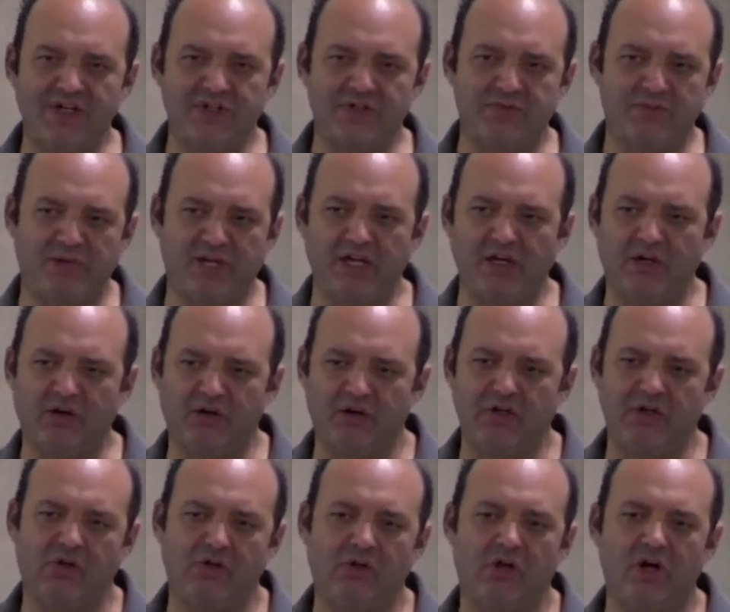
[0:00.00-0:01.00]
is Peter
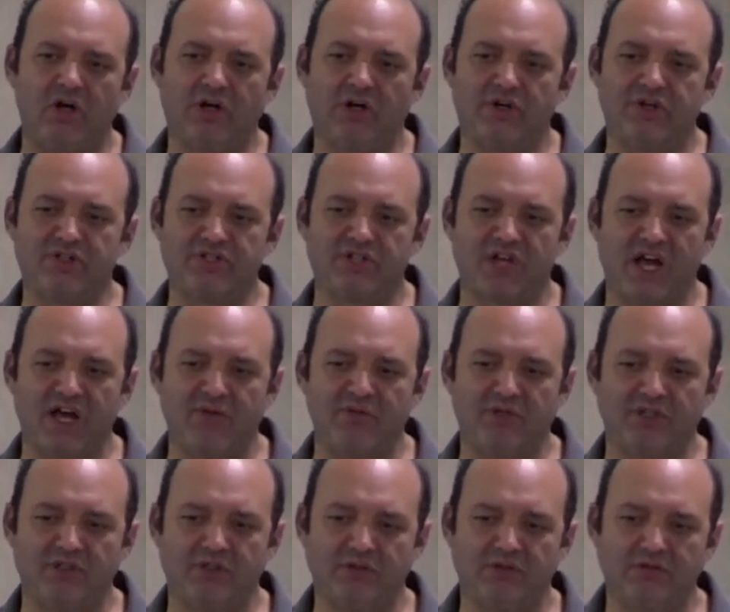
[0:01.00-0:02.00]
and no longer
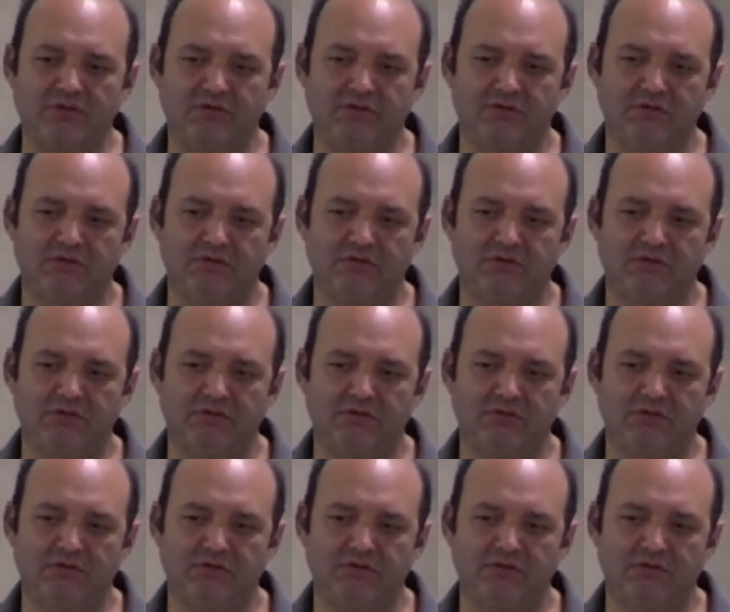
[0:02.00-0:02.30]
Simon,